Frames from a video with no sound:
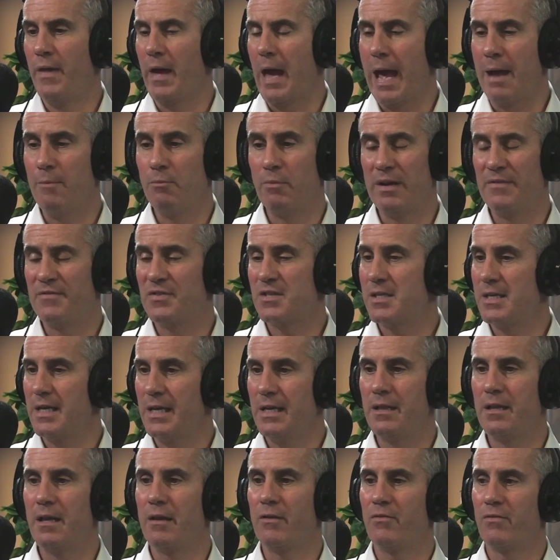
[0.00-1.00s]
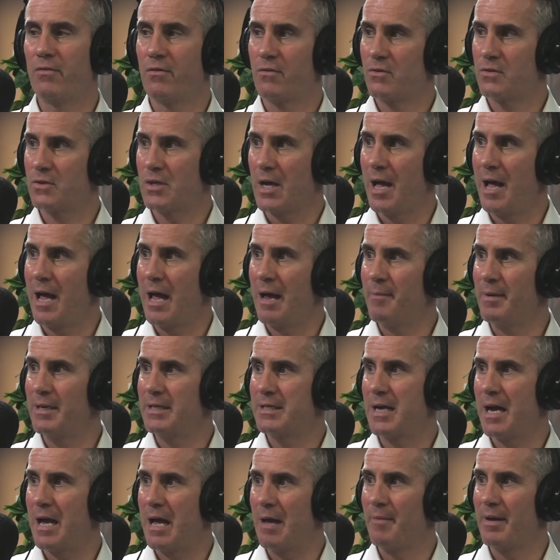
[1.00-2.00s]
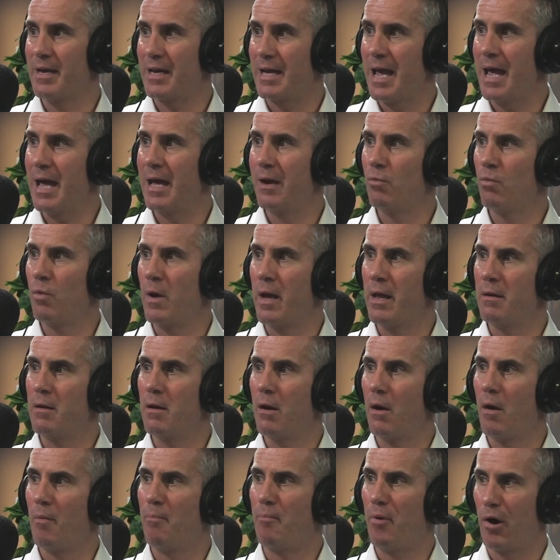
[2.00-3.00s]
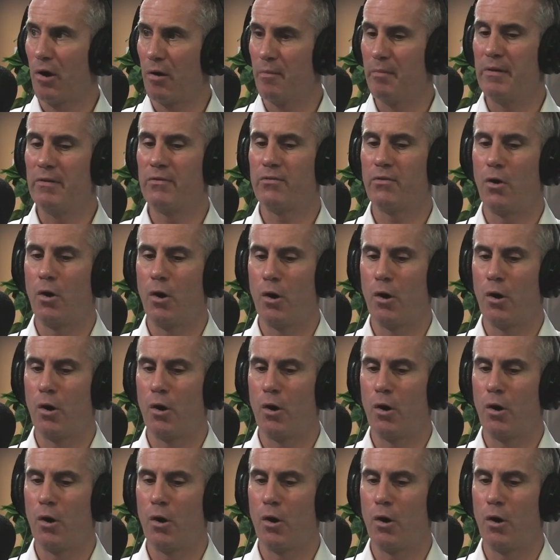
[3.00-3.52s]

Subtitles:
and we've seen this time and time again when apartments